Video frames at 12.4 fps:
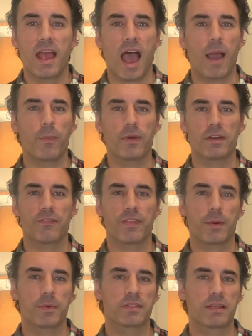I wonder if
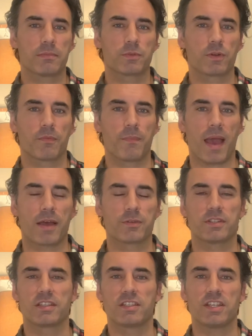there were some sort of
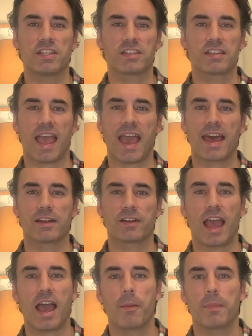boundaries that Jesus had on
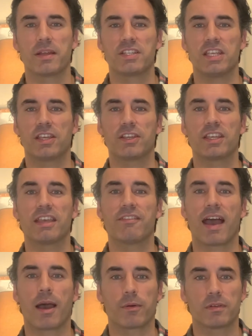how much he could give
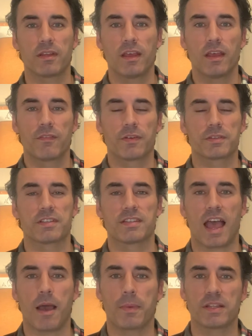out versus
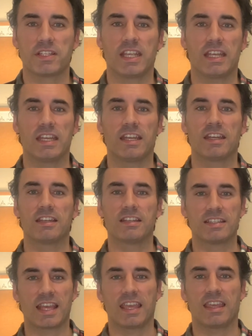how much he needed to
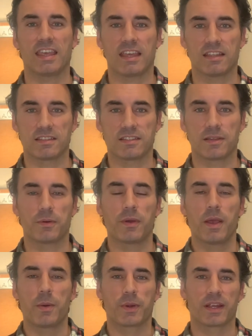take in. So
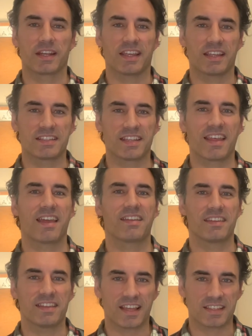we're going to get to that in
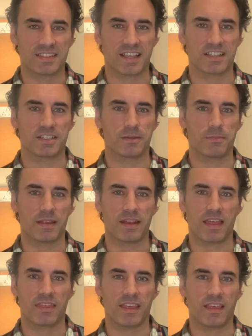the next section, but
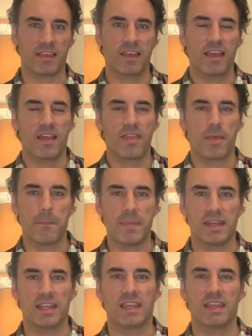I think the
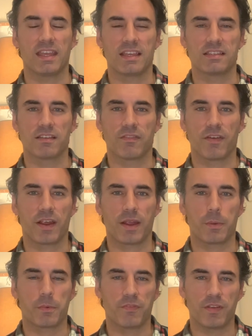many is a very
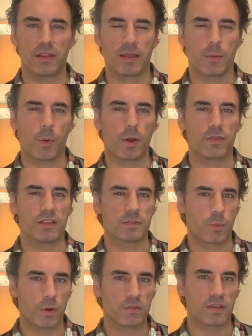revealing word
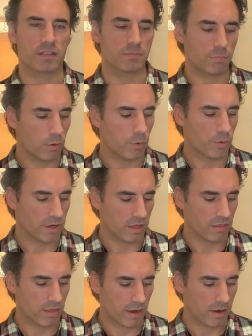that's worth
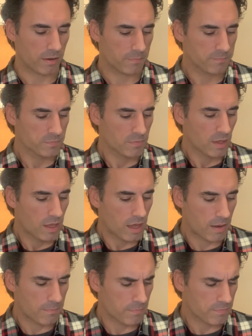exploring there.
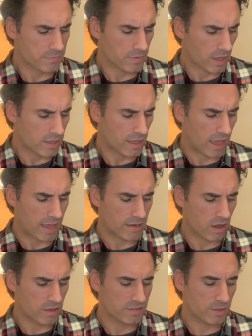And
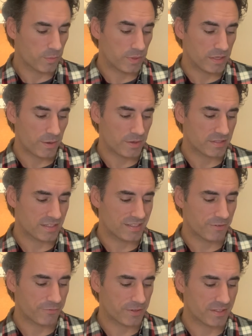also we notice a
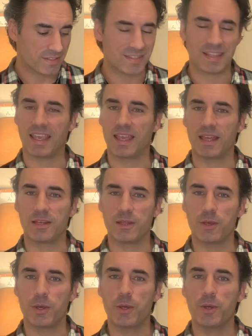difference in
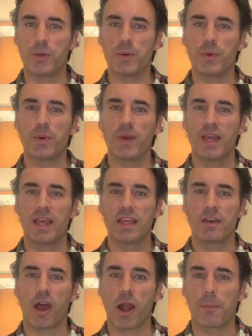who
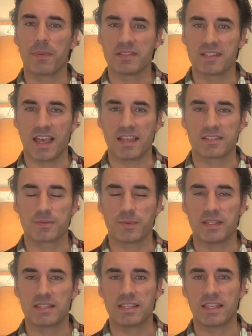are possessed.
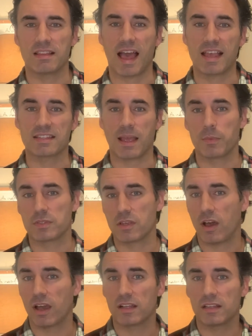We see, last time we
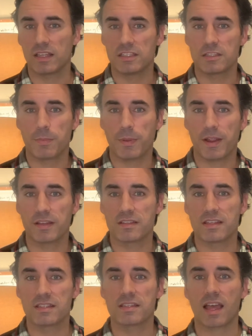saw unclean spirits,
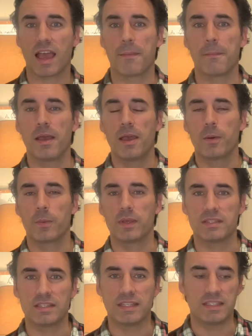this time we
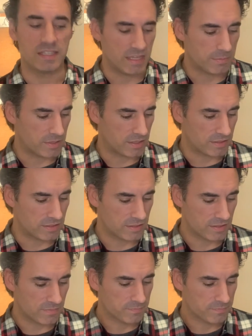see demons.